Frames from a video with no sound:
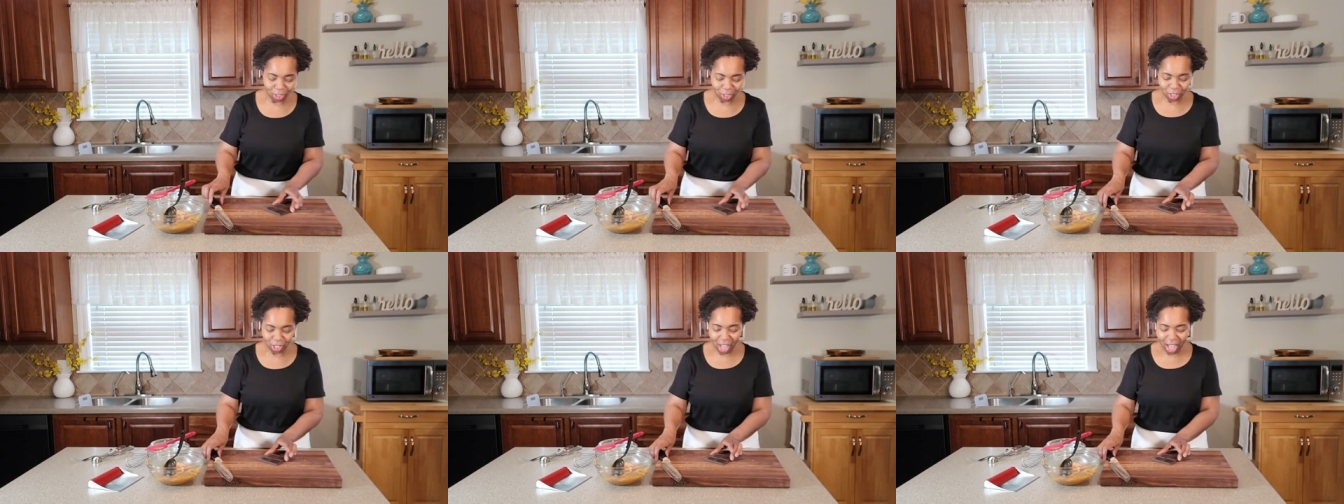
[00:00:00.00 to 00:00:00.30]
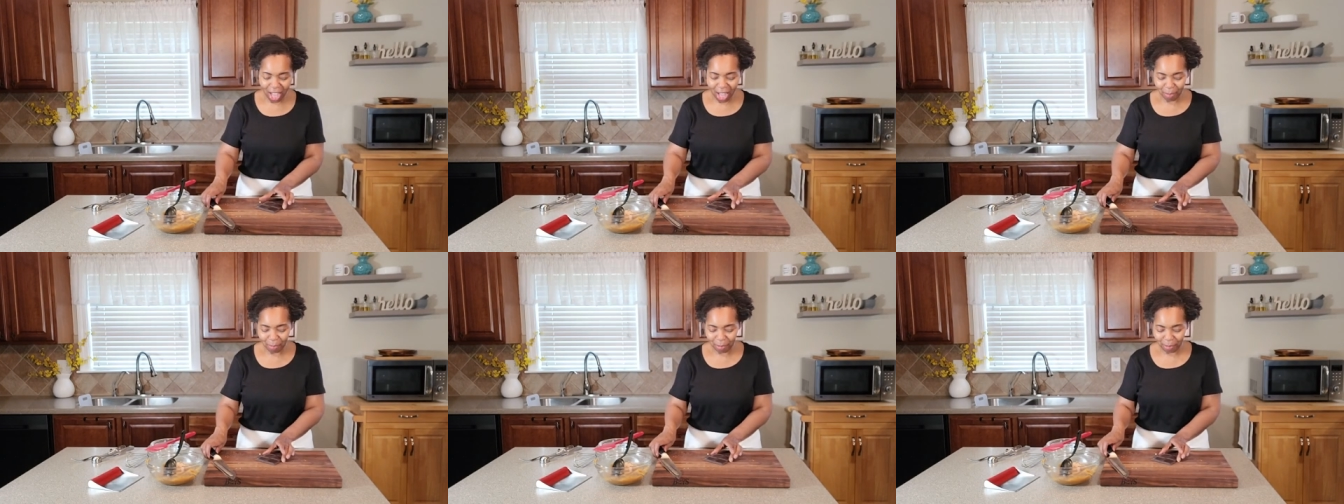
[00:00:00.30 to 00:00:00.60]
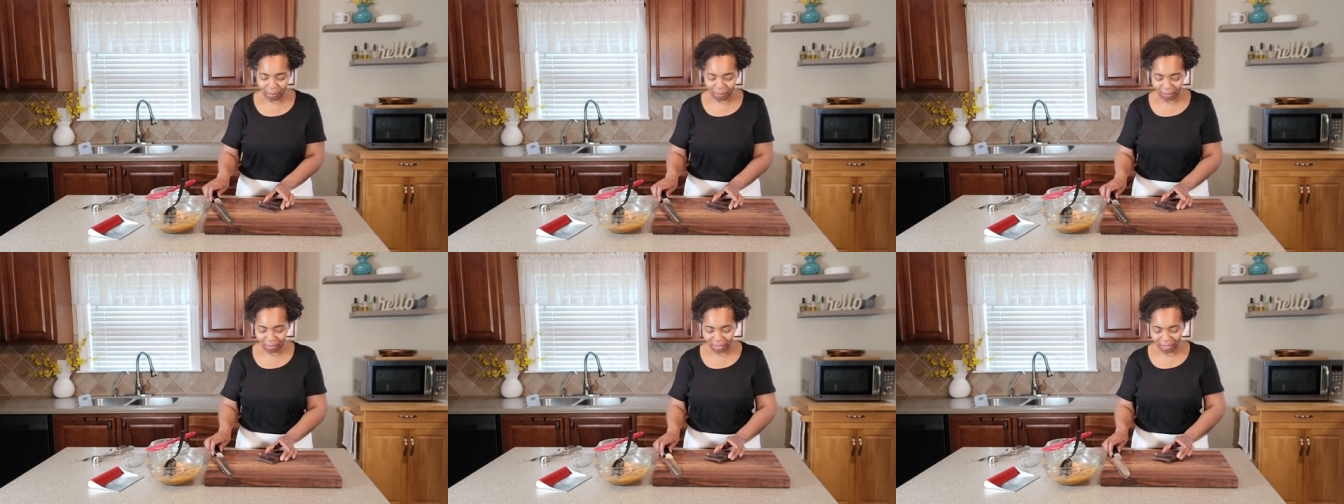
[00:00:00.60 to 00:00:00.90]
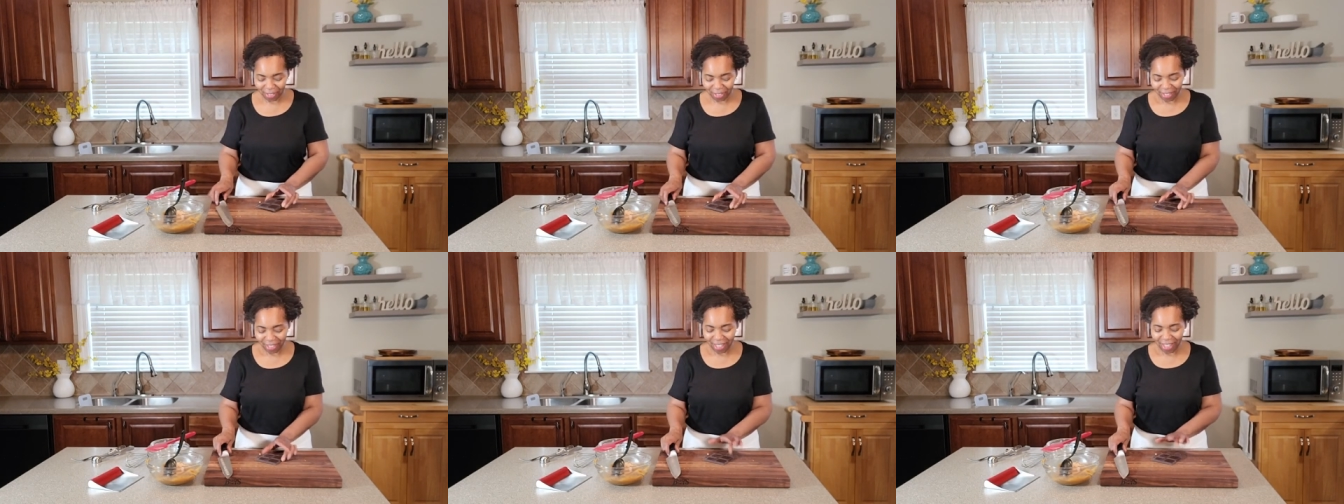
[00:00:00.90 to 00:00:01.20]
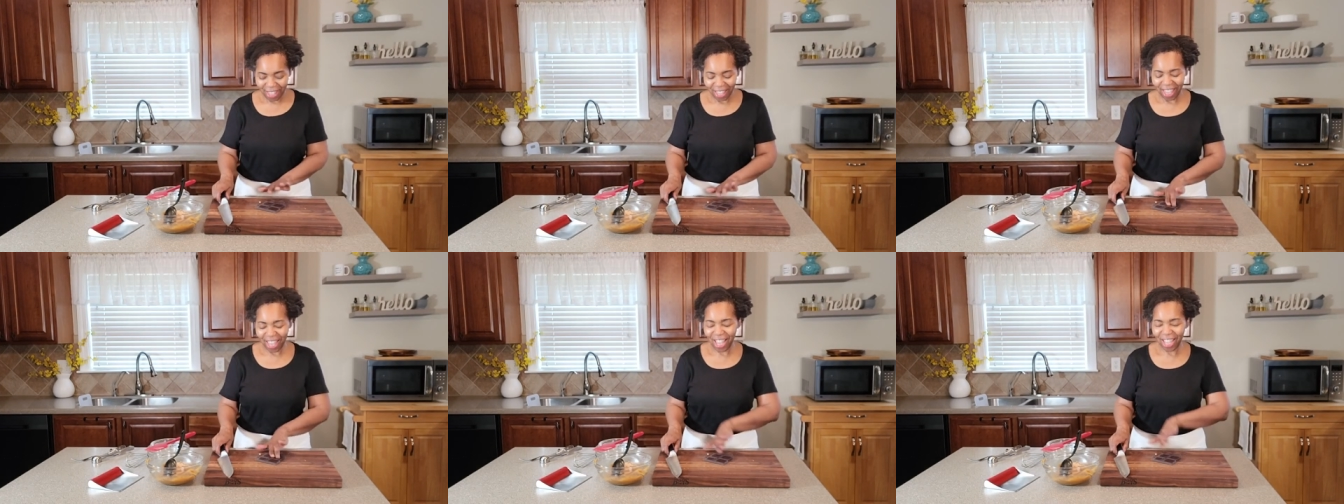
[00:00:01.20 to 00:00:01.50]
to chop
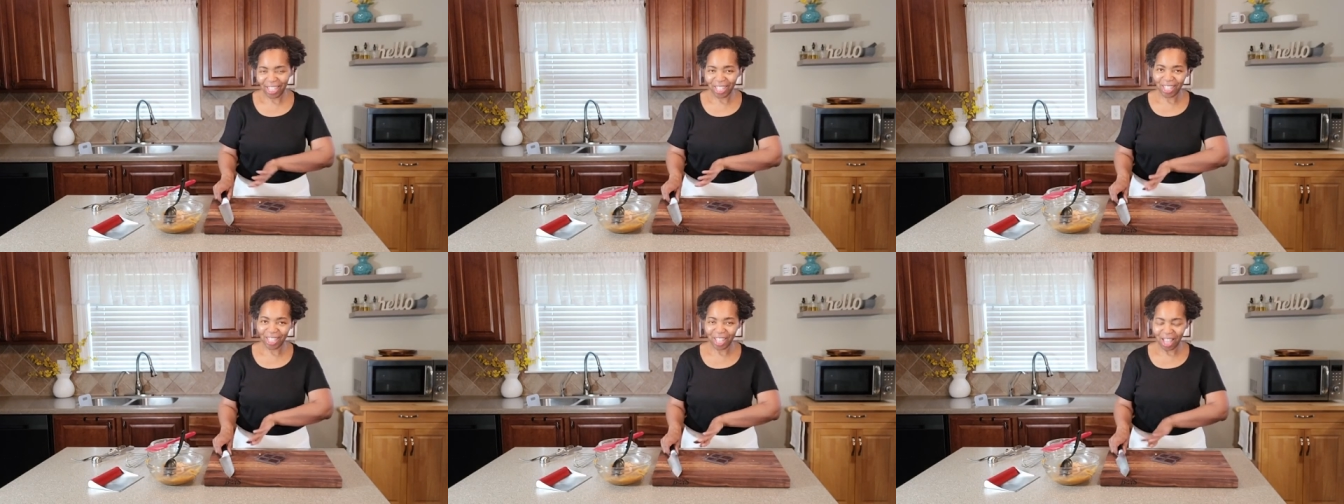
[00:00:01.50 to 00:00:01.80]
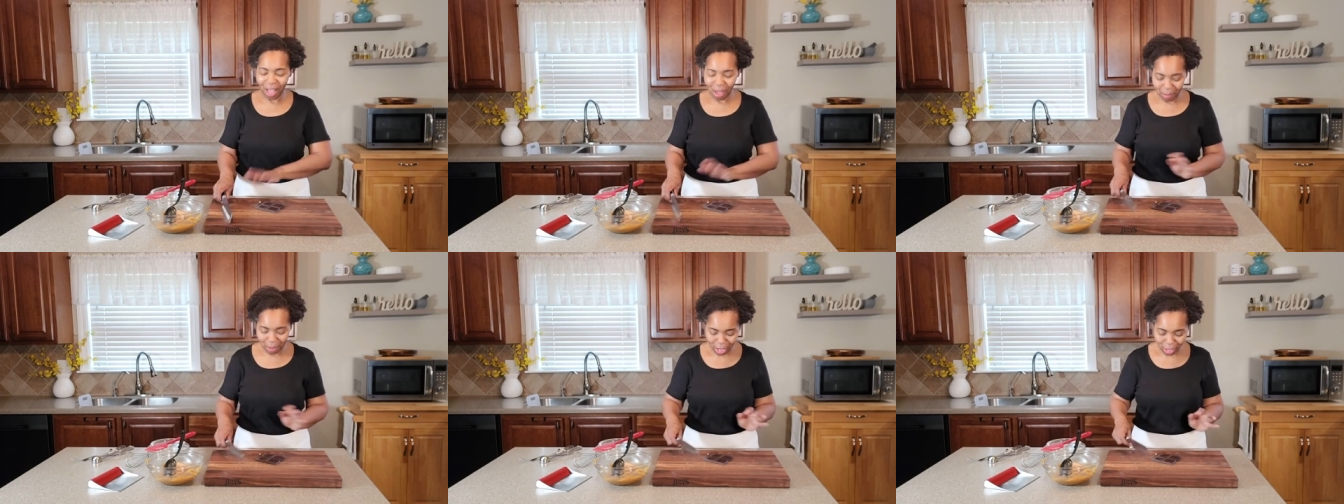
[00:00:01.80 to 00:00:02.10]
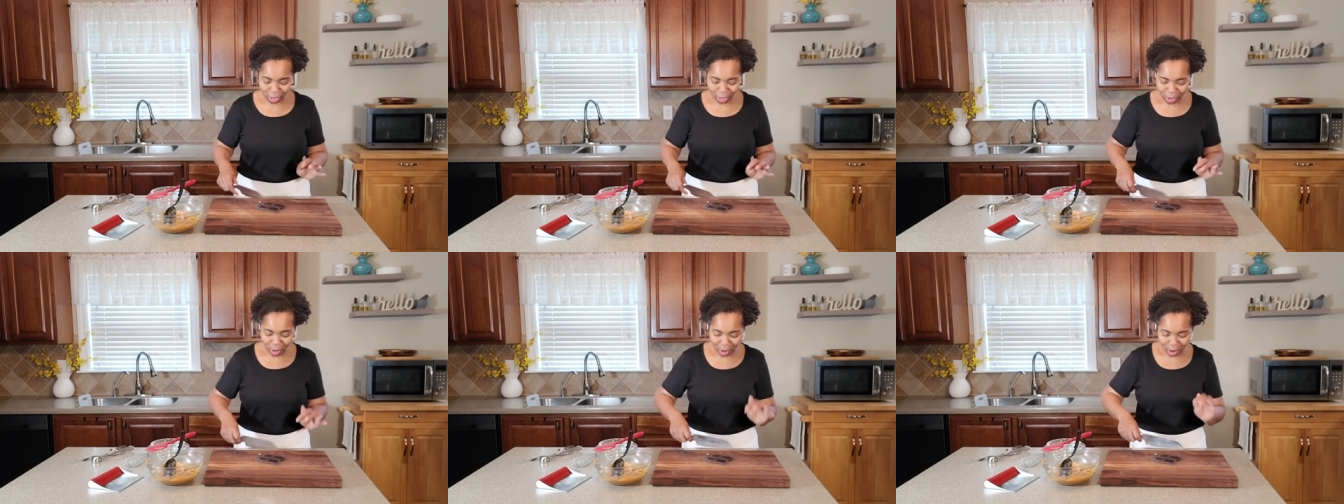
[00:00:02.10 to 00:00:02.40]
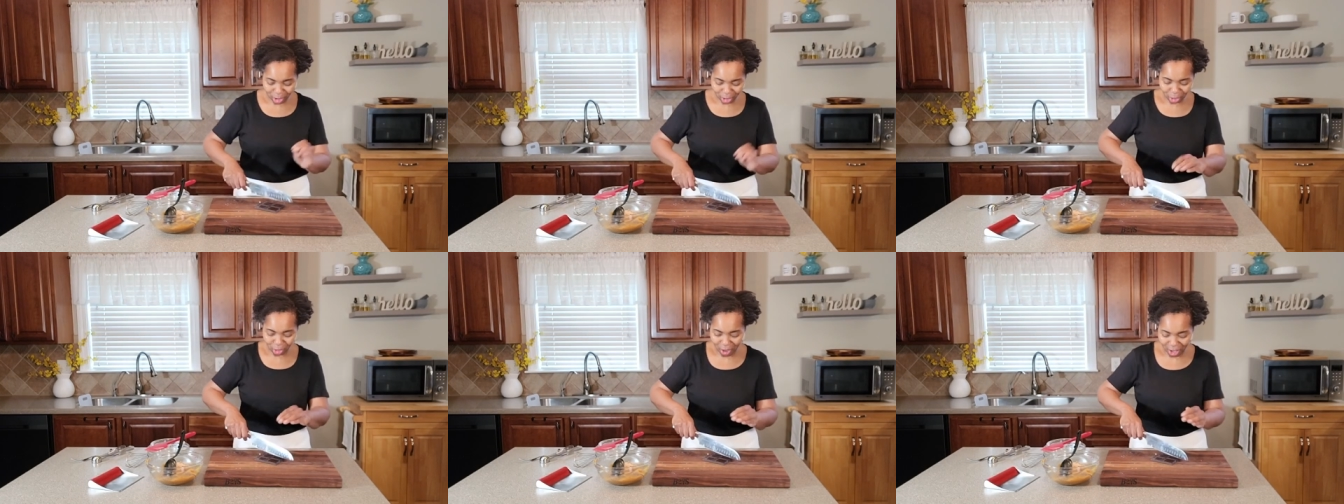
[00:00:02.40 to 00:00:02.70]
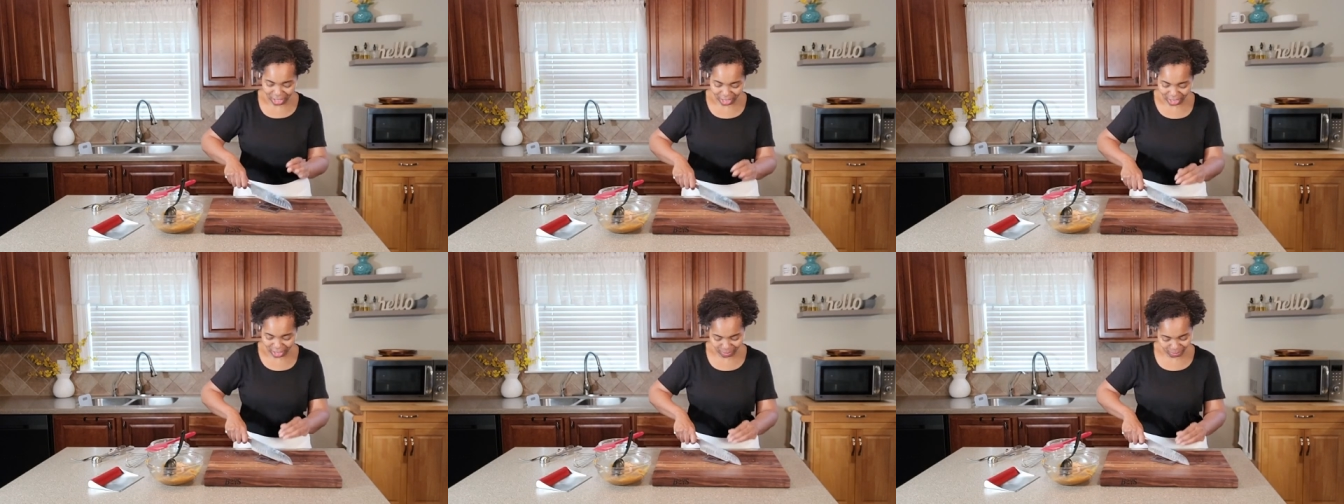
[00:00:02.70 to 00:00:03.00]
is some dark
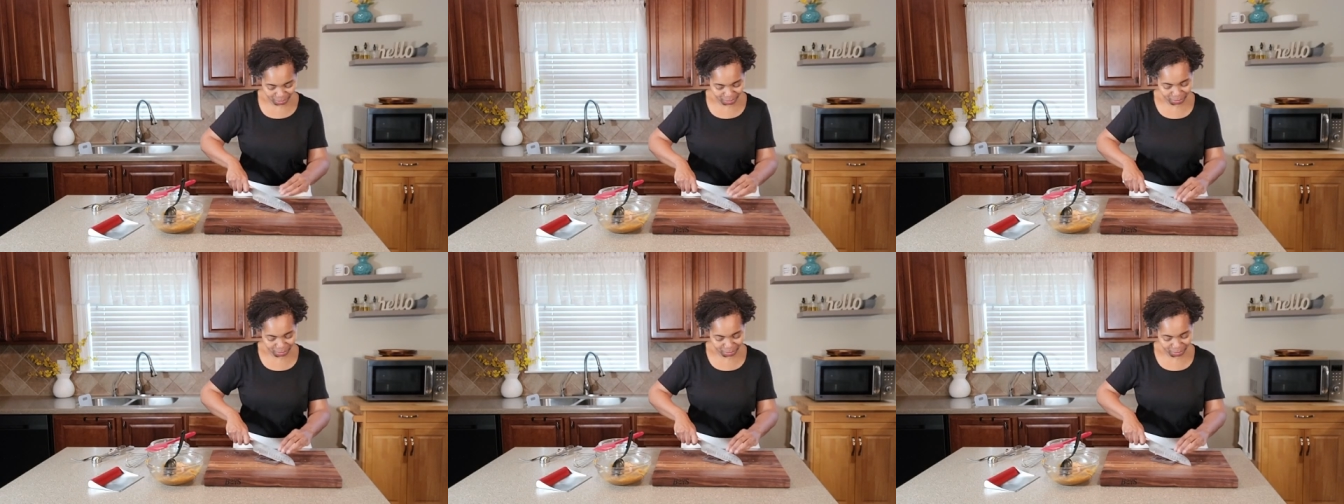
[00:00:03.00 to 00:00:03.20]
chocolate.